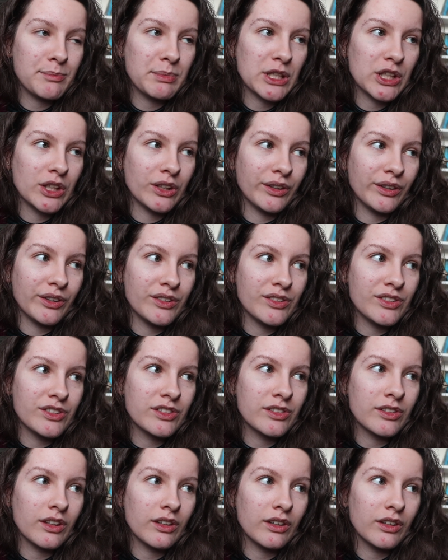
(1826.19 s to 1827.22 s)

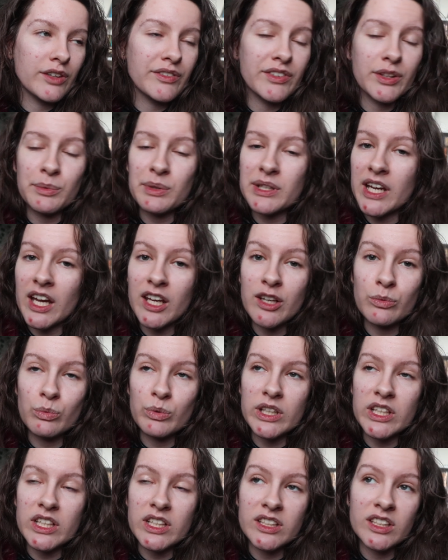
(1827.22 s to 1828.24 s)
because over the weekend
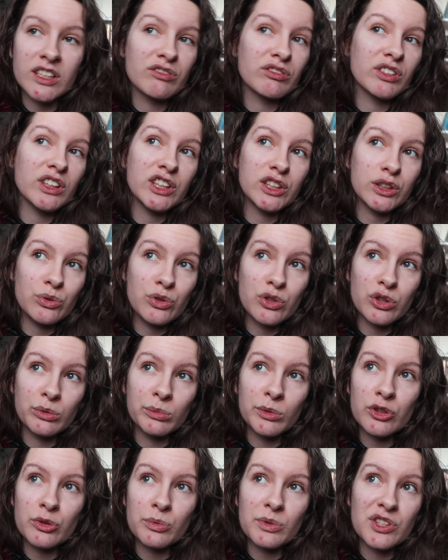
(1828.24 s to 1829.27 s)
we didn't really do too much,